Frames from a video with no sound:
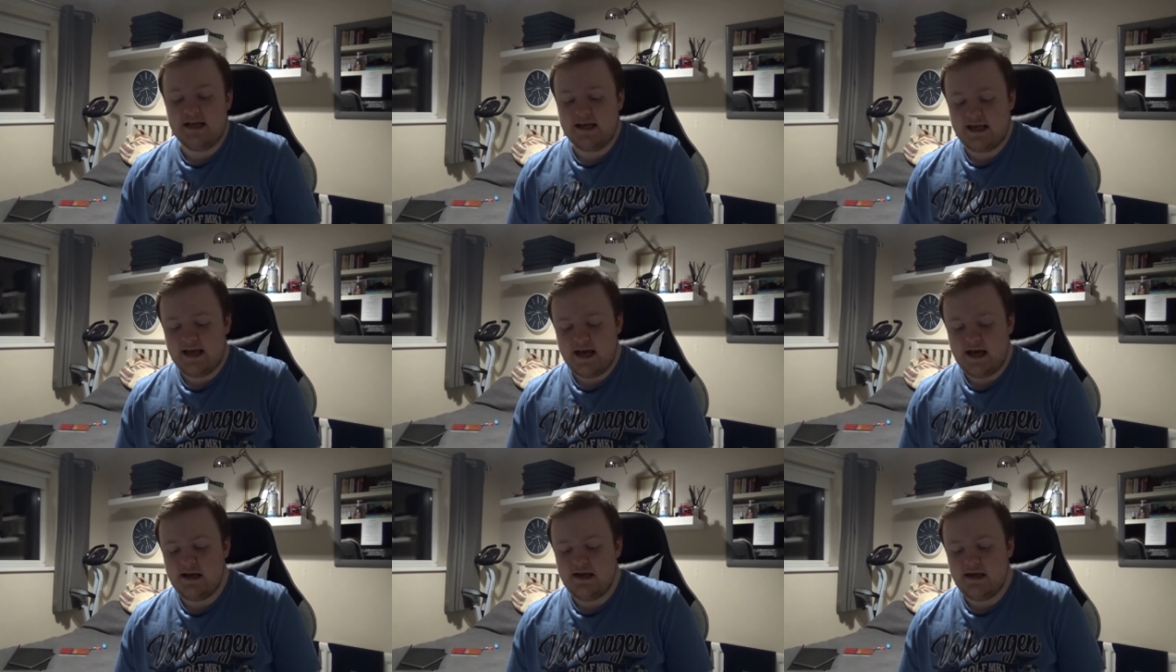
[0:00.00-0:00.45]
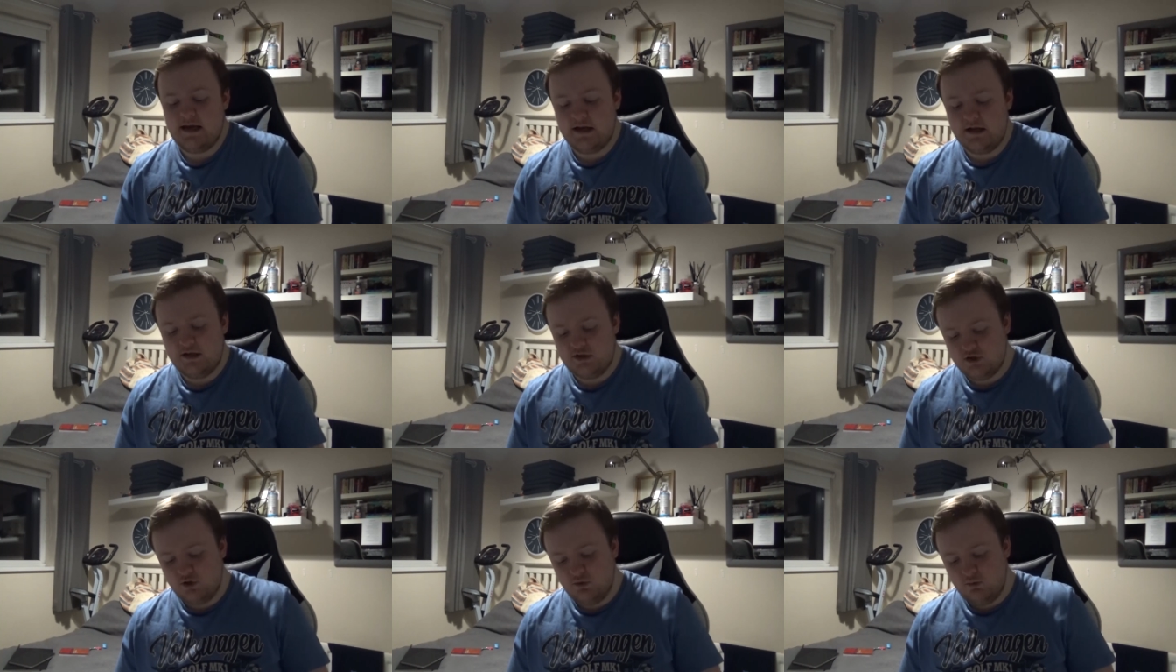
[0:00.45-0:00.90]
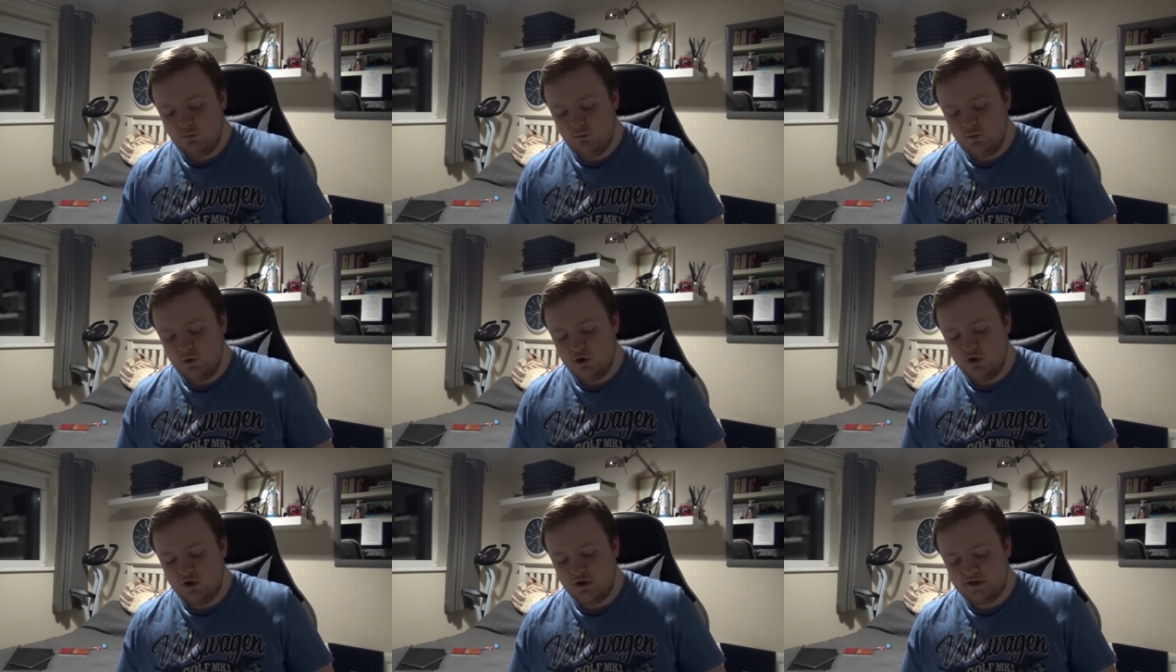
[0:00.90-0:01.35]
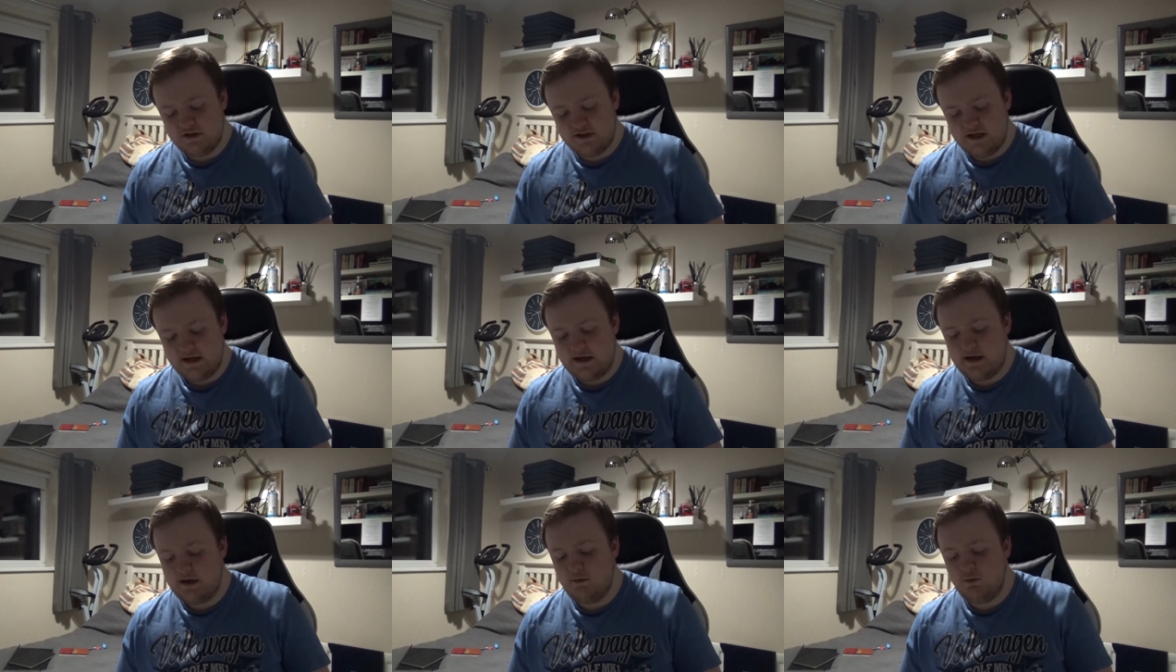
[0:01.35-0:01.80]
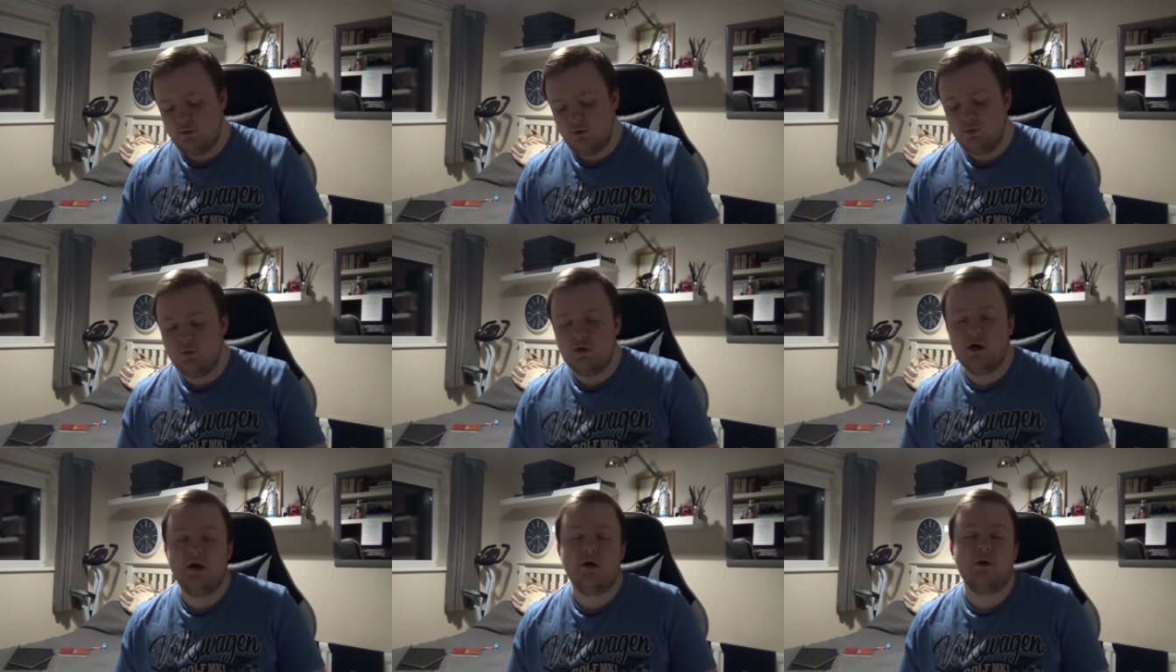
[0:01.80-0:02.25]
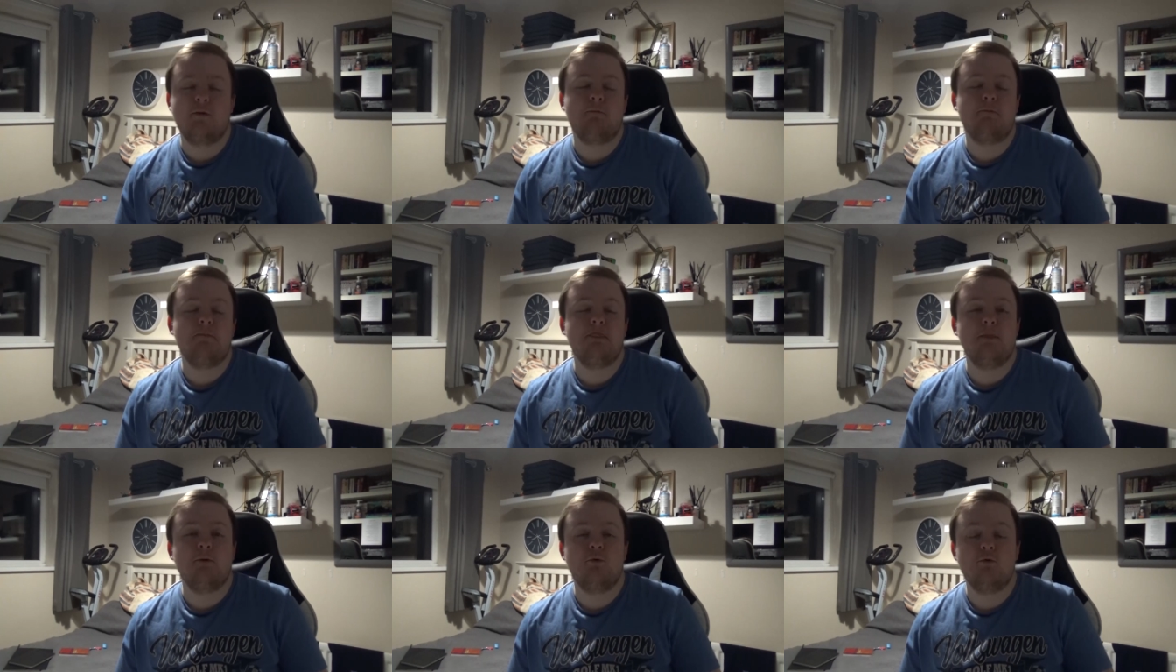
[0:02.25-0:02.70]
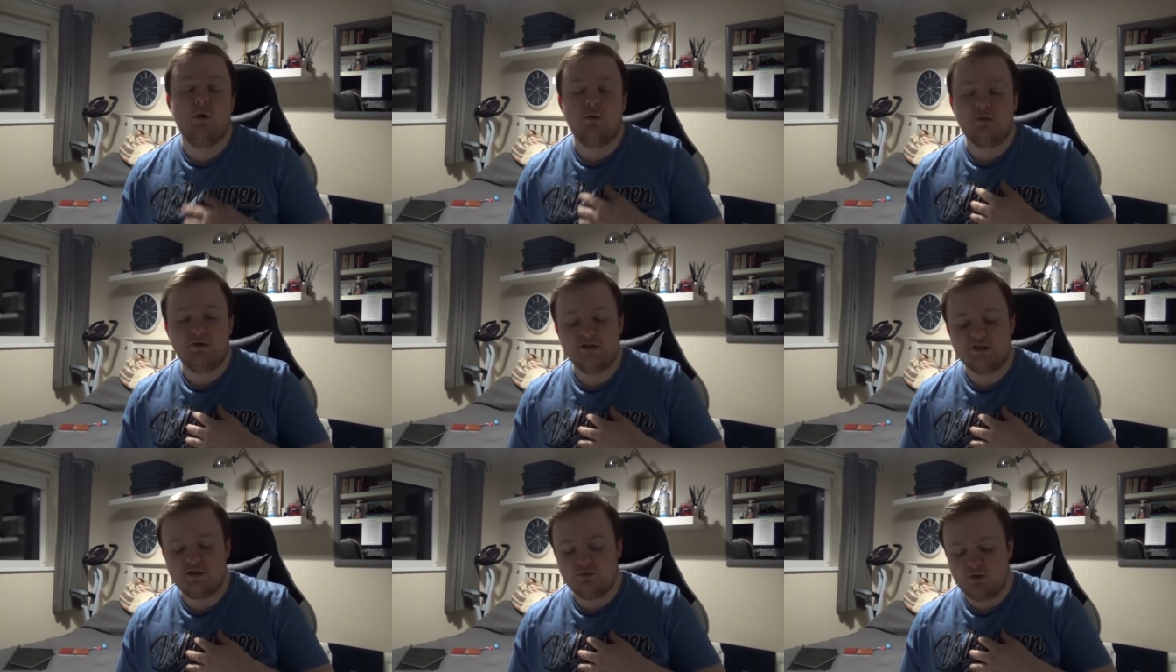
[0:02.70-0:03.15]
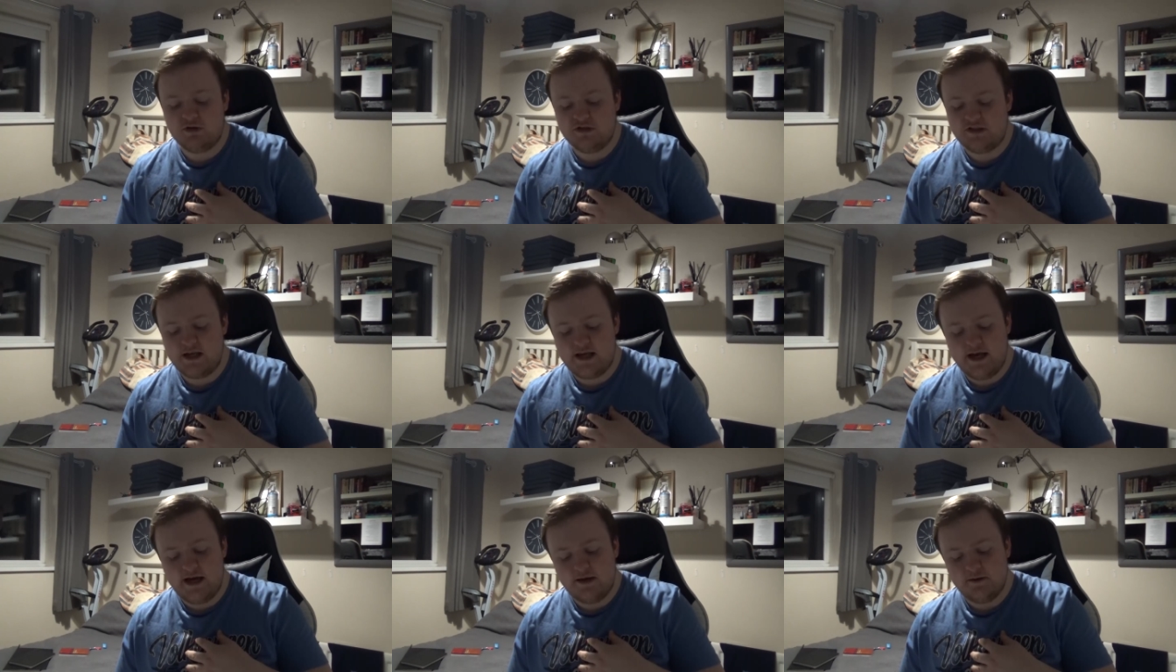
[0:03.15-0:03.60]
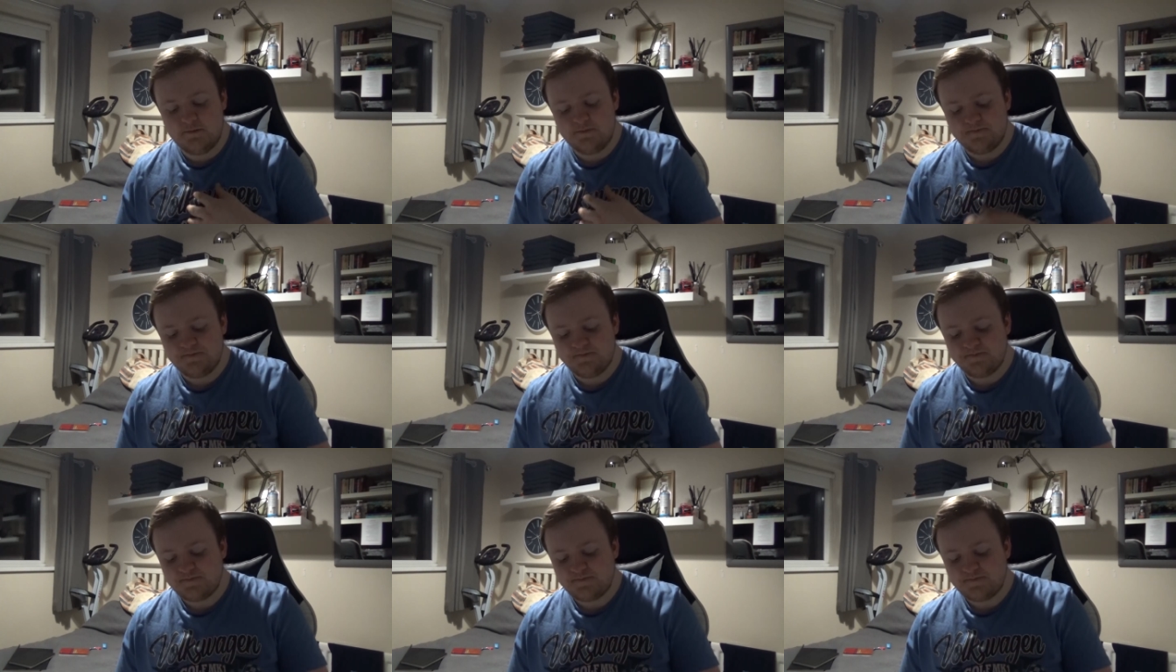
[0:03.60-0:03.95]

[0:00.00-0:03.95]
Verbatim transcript: again, in his own words, and I will uh, quote this once again,